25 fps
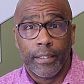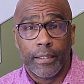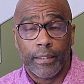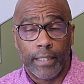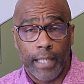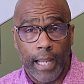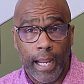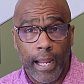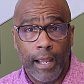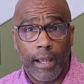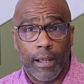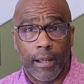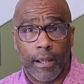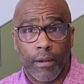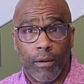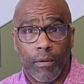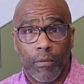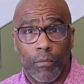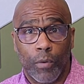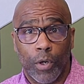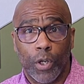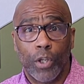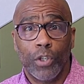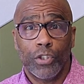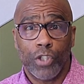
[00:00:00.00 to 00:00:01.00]
Yeah,
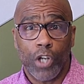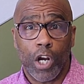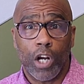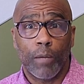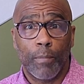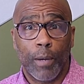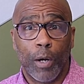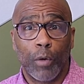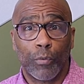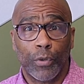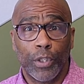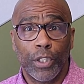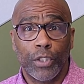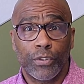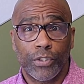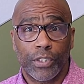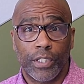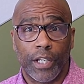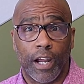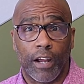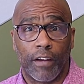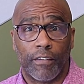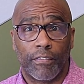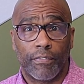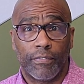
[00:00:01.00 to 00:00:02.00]
we're going to talk about real
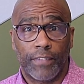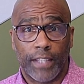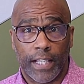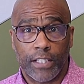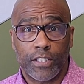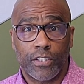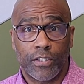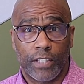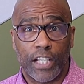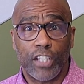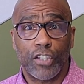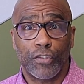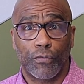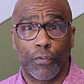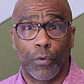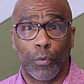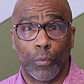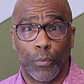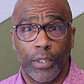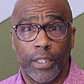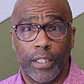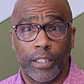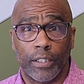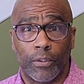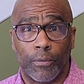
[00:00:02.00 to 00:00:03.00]
stuff. That's for
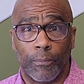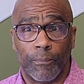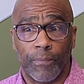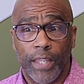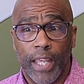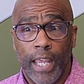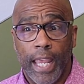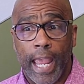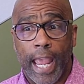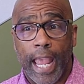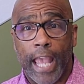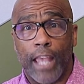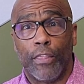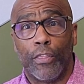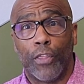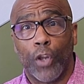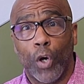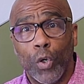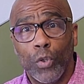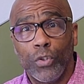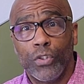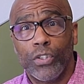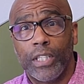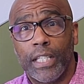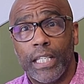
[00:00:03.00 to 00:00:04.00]
real. And
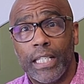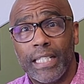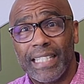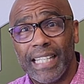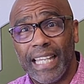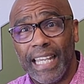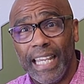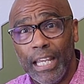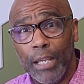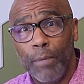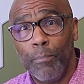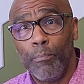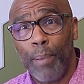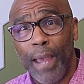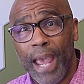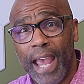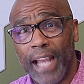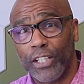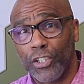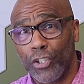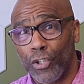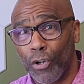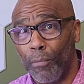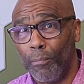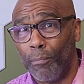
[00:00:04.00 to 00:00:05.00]
those things
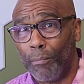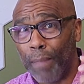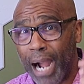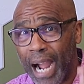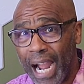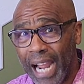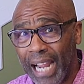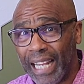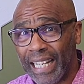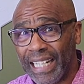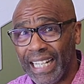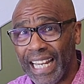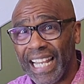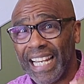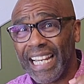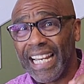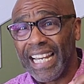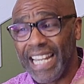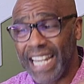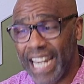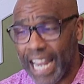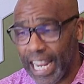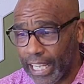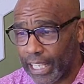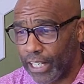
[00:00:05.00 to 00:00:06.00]
impact your mind in a
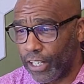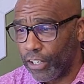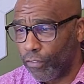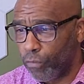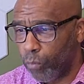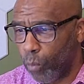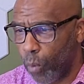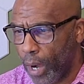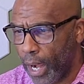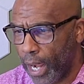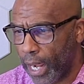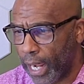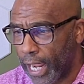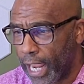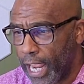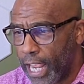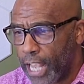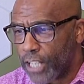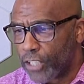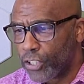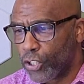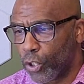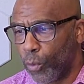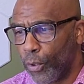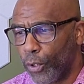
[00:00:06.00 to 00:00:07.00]
negative way.
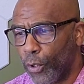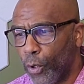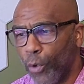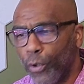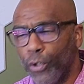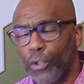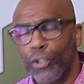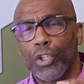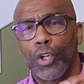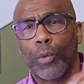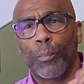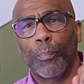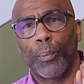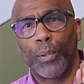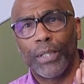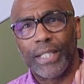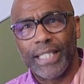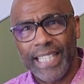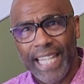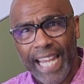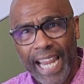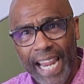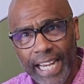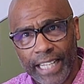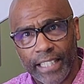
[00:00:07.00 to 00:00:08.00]
So in order to
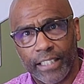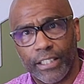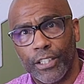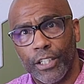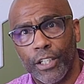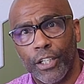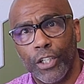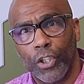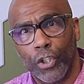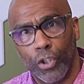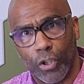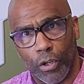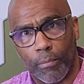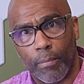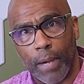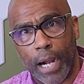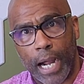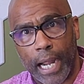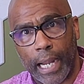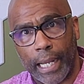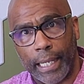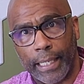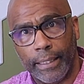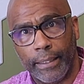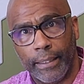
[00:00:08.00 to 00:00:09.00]
protect your
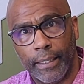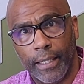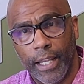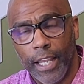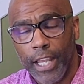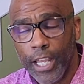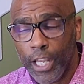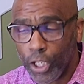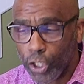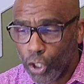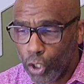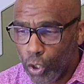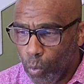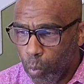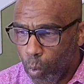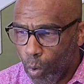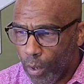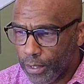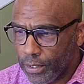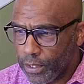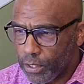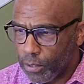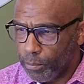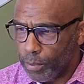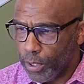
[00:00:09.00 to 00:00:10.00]
mind, you
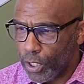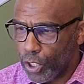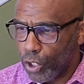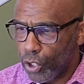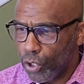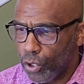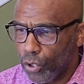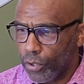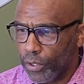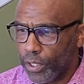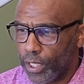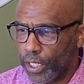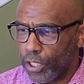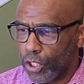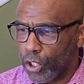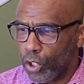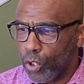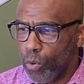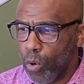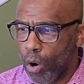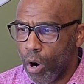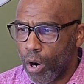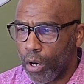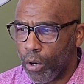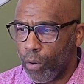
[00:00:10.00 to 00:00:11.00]
want to be sure that
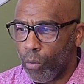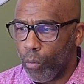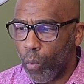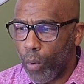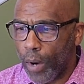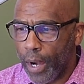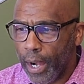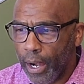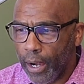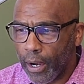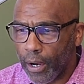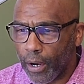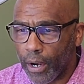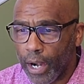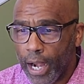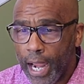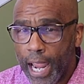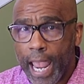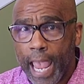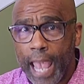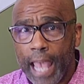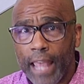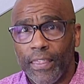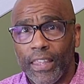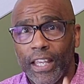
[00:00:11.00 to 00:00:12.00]
you are aware
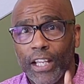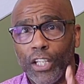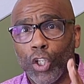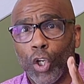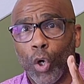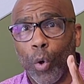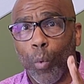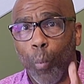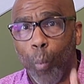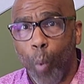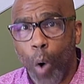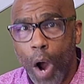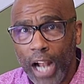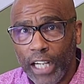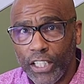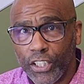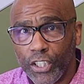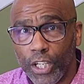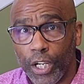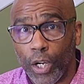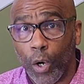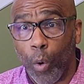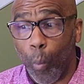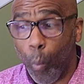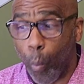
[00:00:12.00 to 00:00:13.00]
and that you're
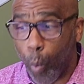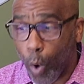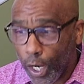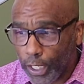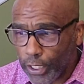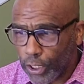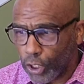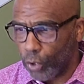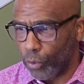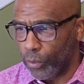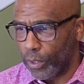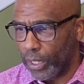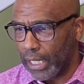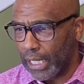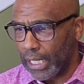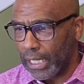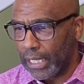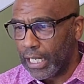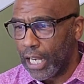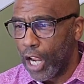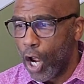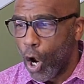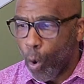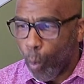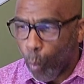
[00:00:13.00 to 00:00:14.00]
watching what you
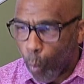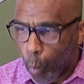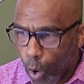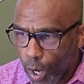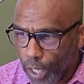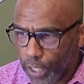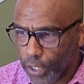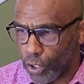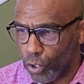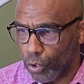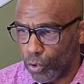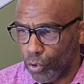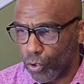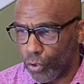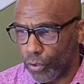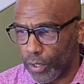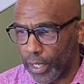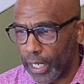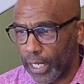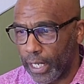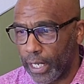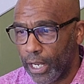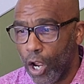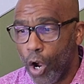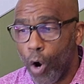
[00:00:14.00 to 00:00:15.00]
eat, what you
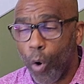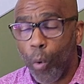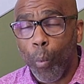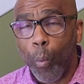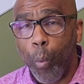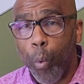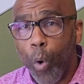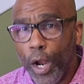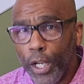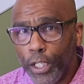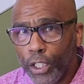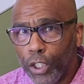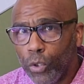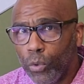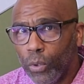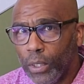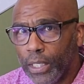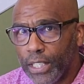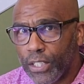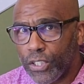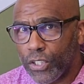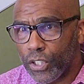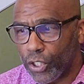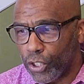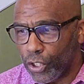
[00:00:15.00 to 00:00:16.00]
drink, what you
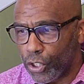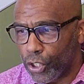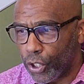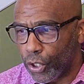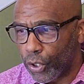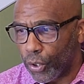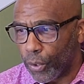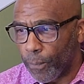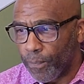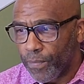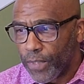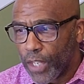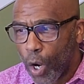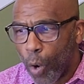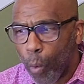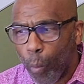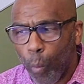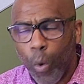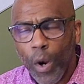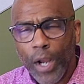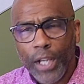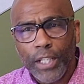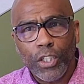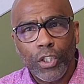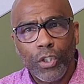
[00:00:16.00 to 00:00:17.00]
listen to,
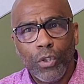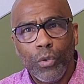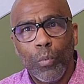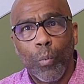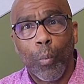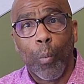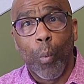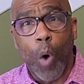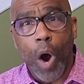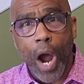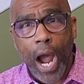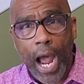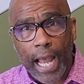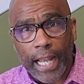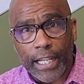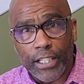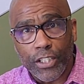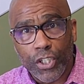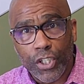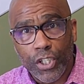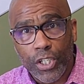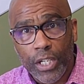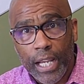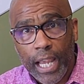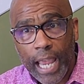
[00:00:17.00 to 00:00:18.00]
what you
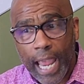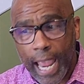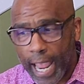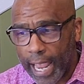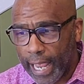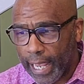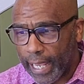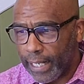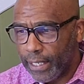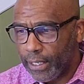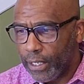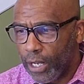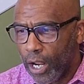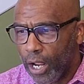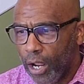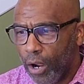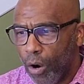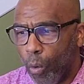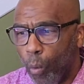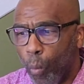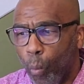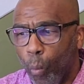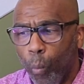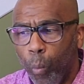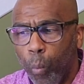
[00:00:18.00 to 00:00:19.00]
watch, and
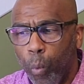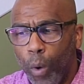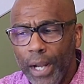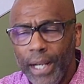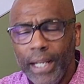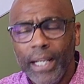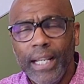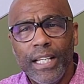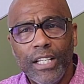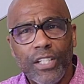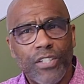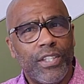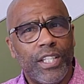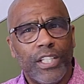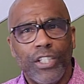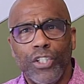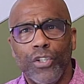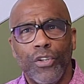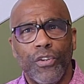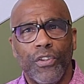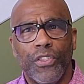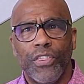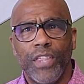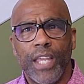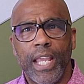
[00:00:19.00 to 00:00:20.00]
what it is that
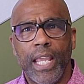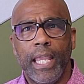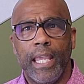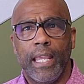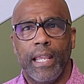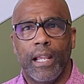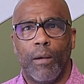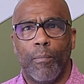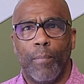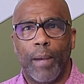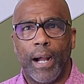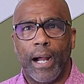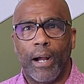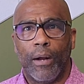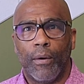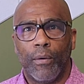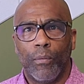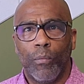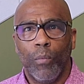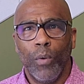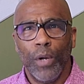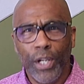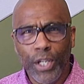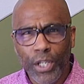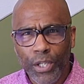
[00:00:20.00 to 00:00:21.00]
you're thinking about.
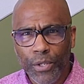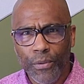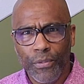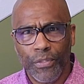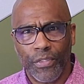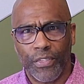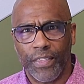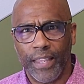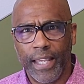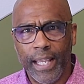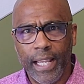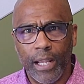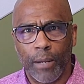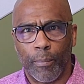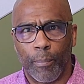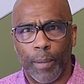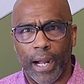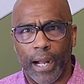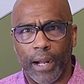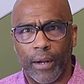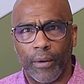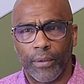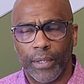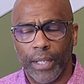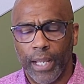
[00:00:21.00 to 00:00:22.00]
What do you think
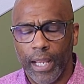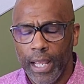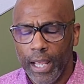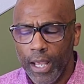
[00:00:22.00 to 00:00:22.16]
about?